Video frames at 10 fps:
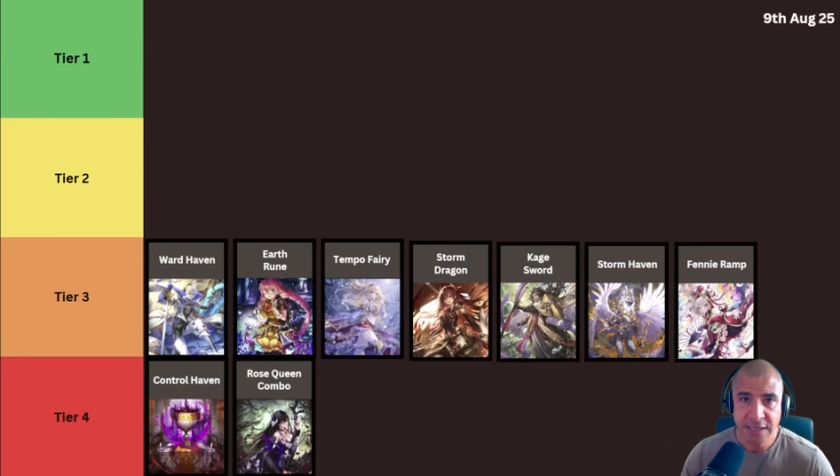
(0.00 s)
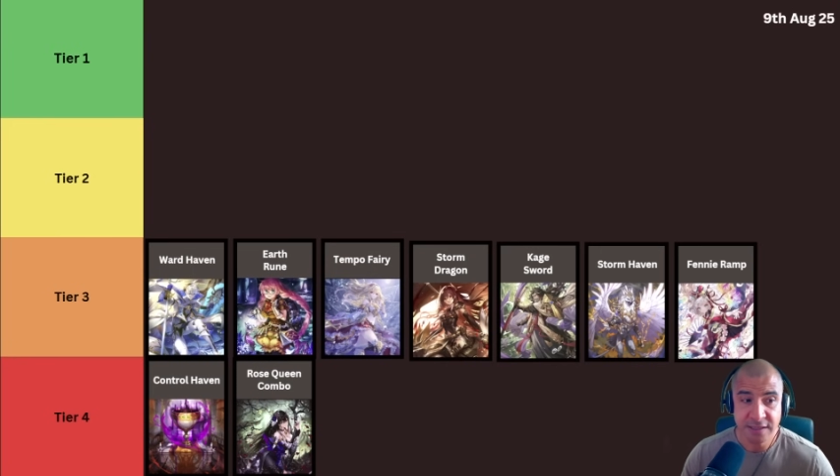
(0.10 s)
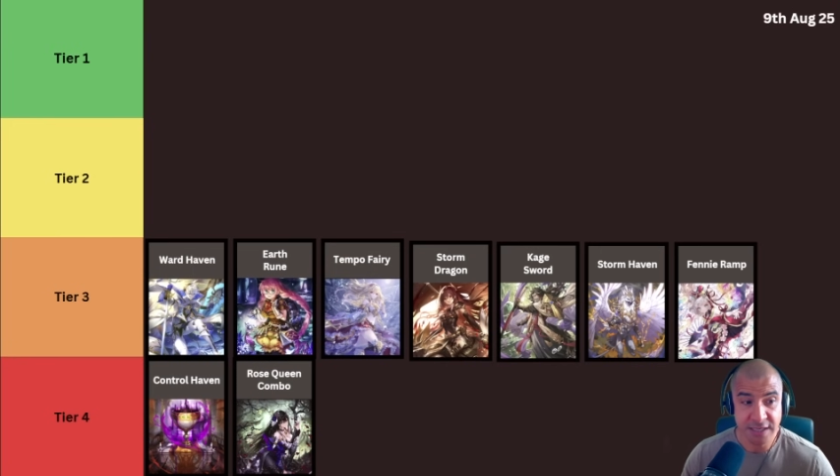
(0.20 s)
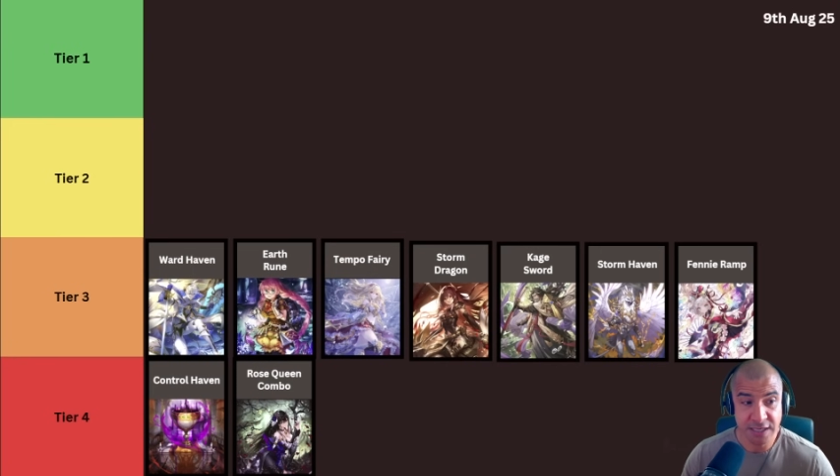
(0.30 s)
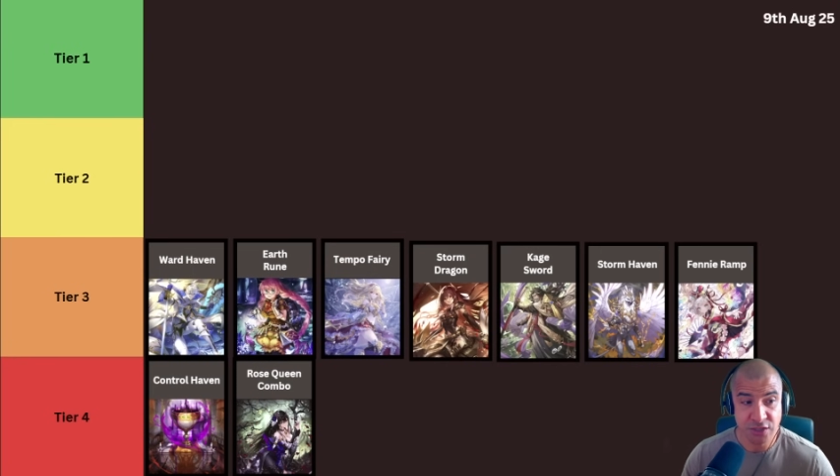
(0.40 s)

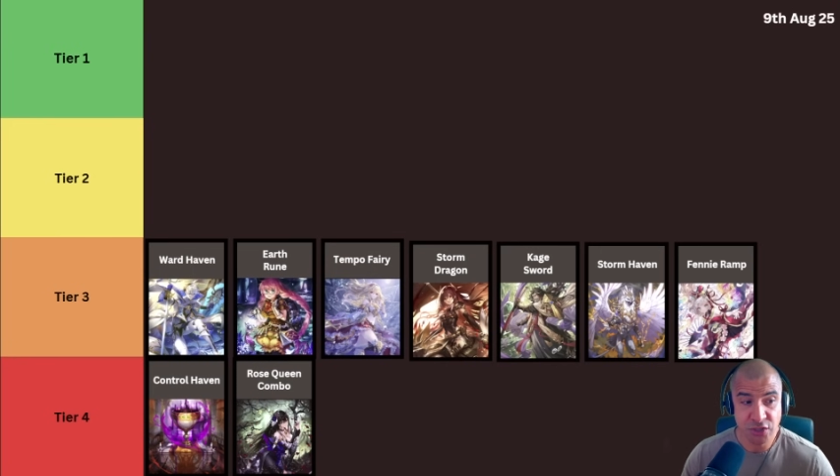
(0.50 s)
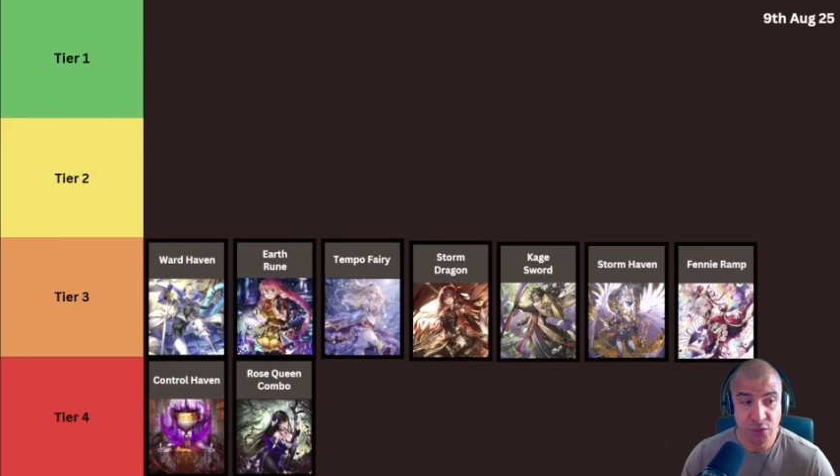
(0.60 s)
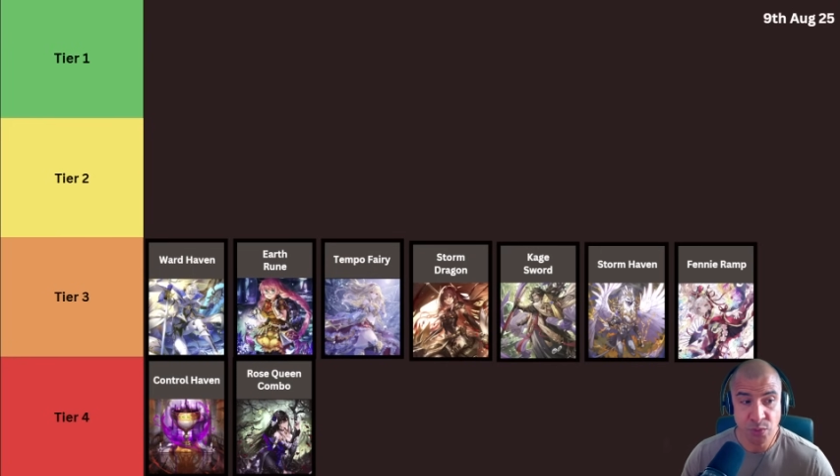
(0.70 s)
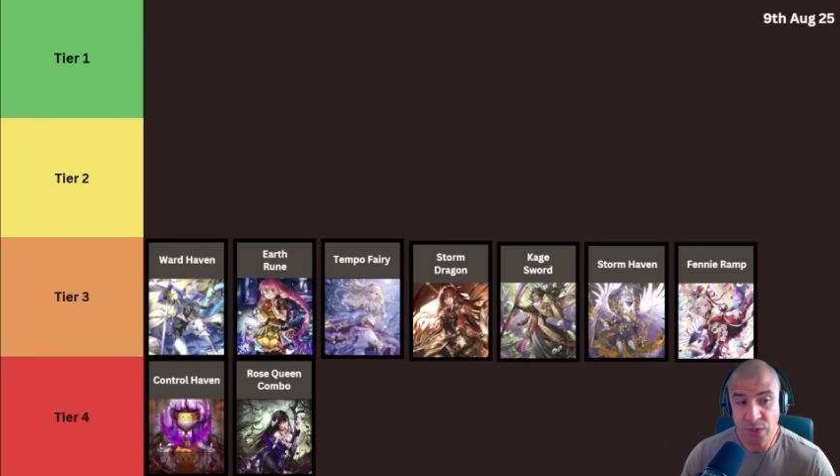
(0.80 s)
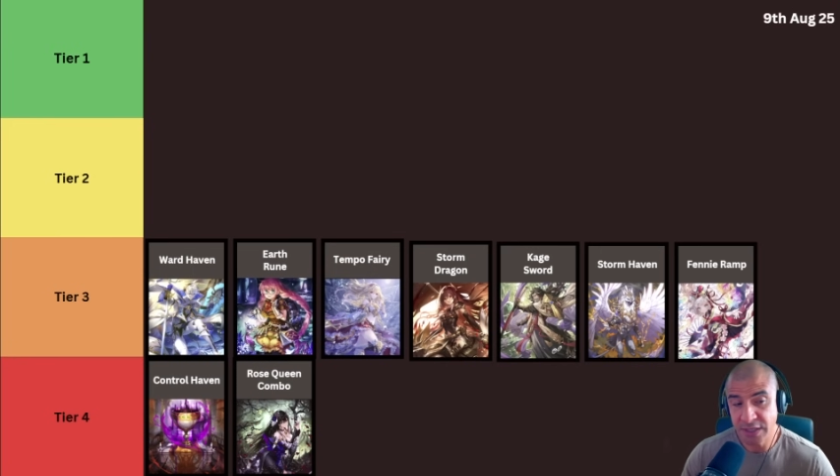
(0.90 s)
tier
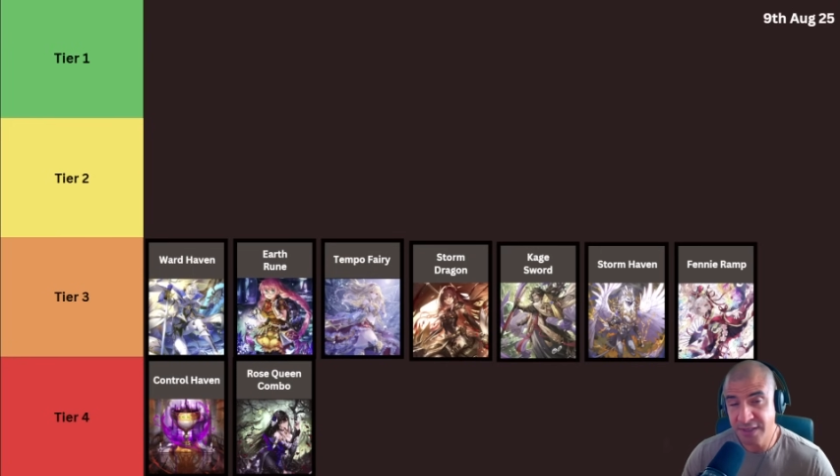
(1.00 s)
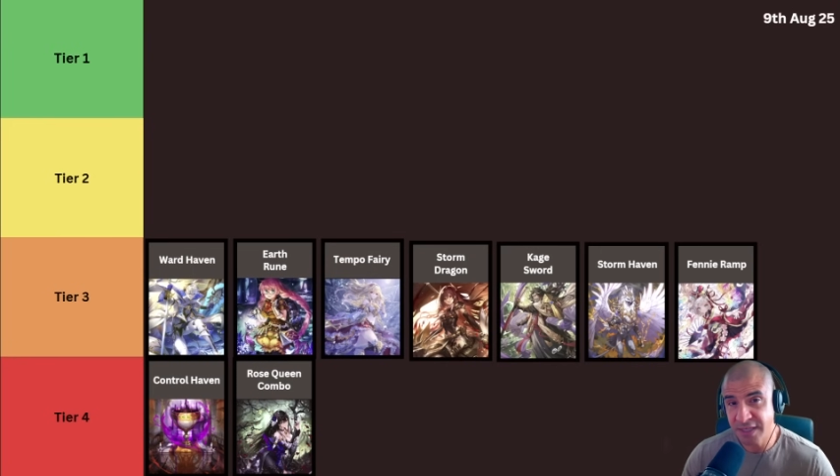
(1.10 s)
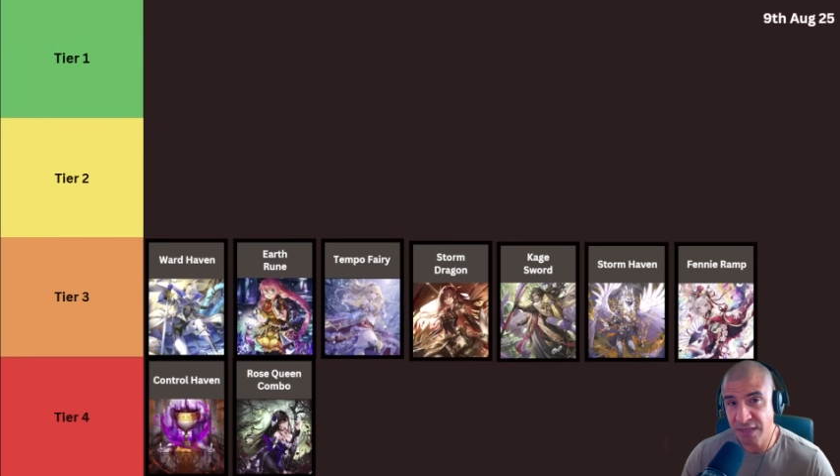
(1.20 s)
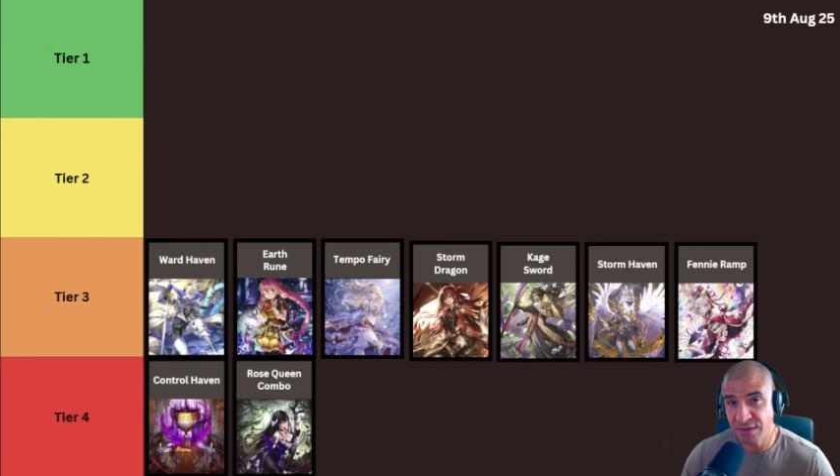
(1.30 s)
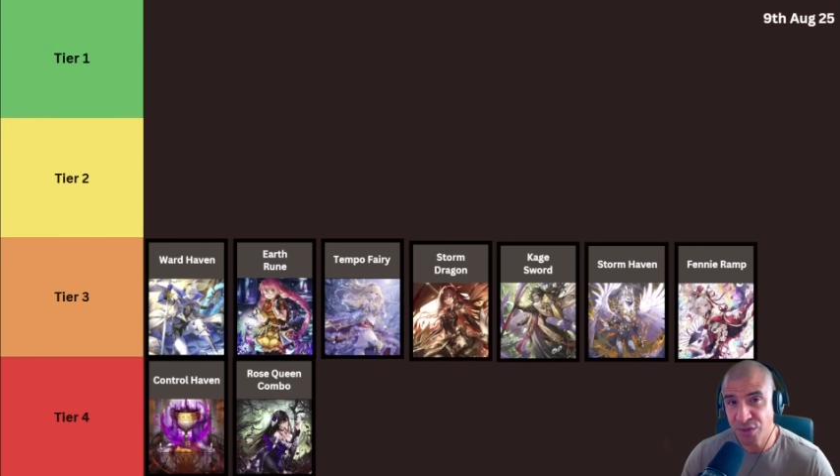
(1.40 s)
2 and
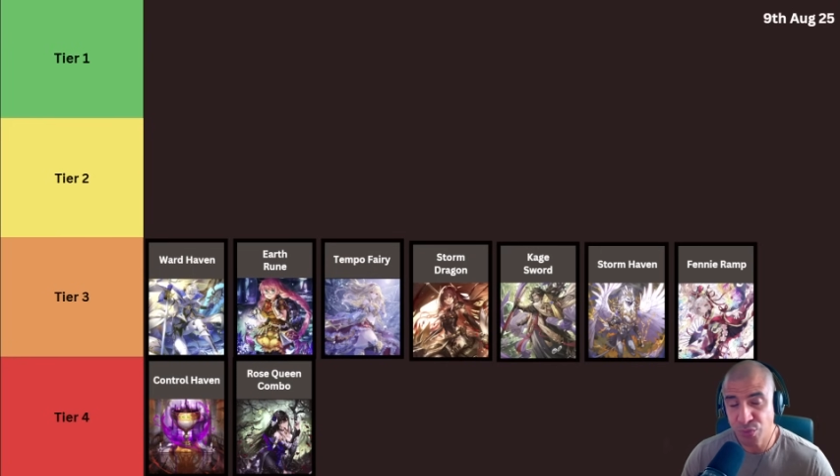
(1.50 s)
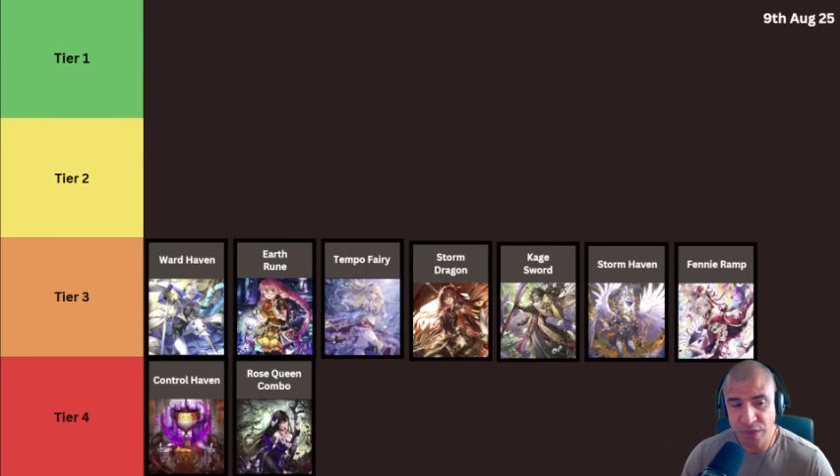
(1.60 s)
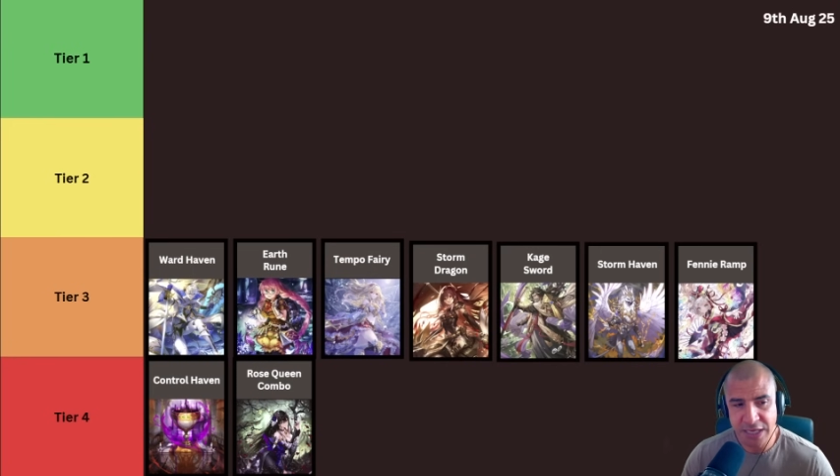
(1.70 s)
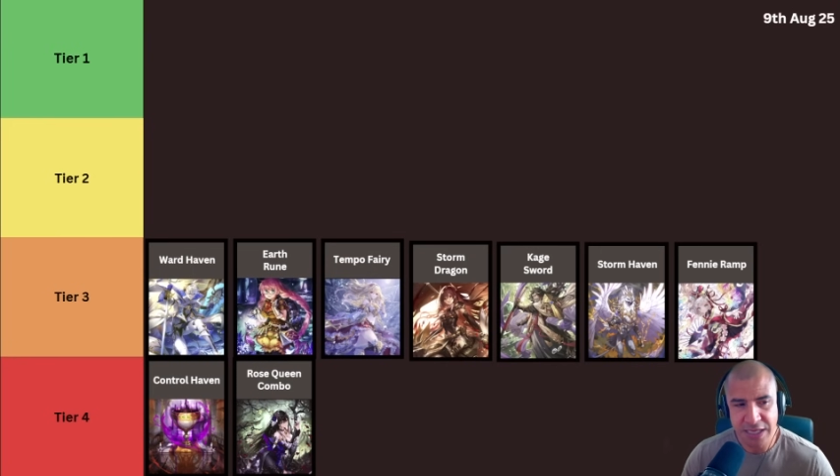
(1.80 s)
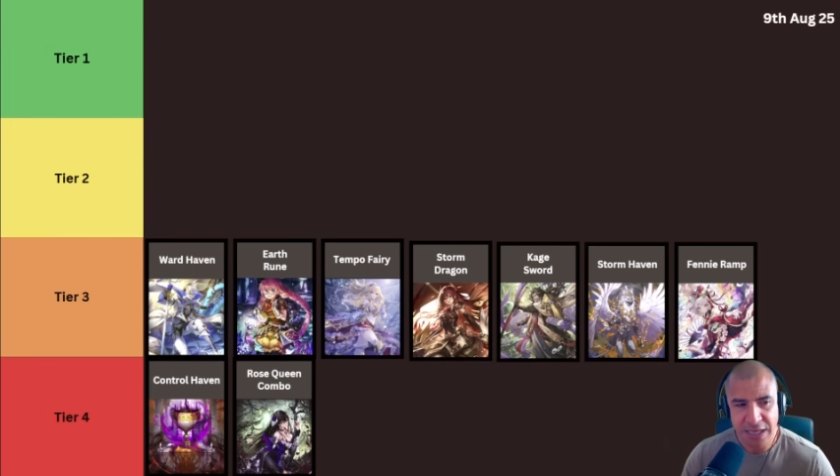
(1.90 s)
tier
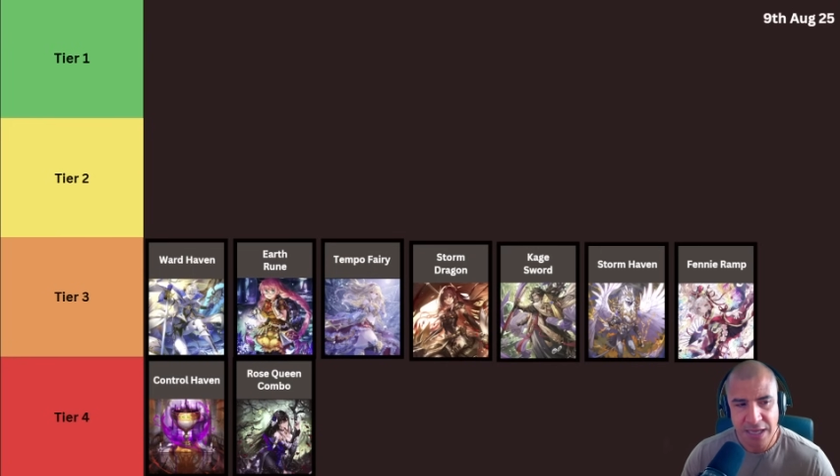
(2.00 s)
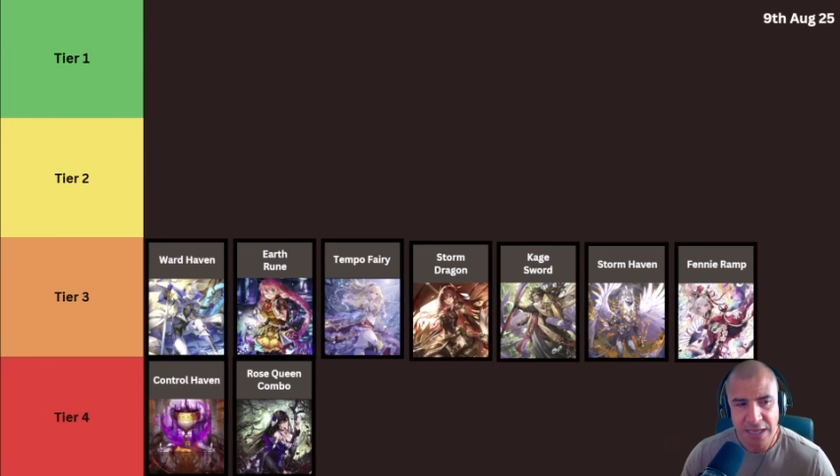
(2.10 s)
3.